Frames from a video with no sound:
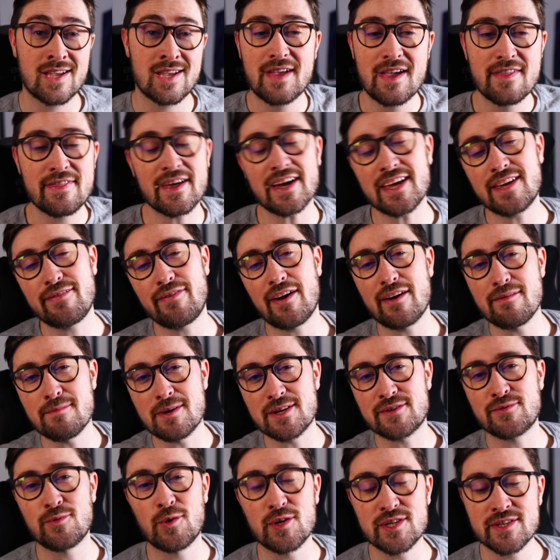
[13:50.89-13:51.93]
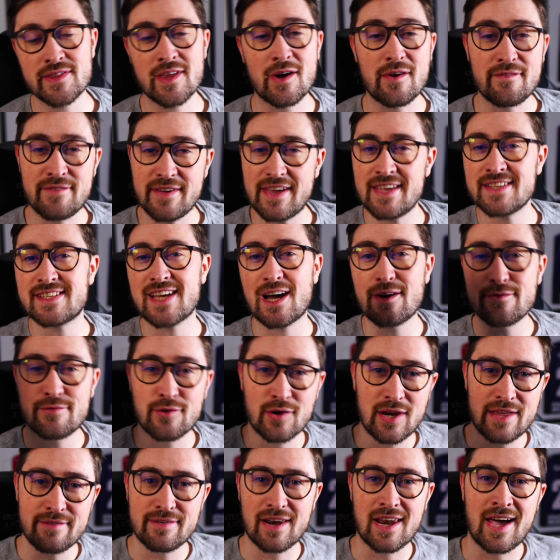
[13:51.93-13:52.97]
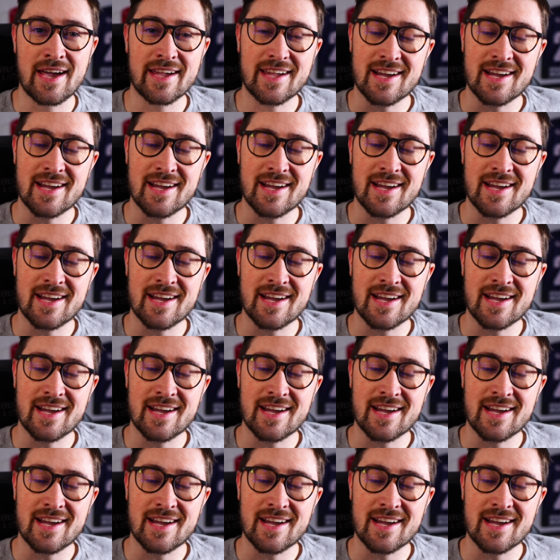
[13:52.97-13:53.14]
Thank you very much for watching though. If it is helpful, leave a like.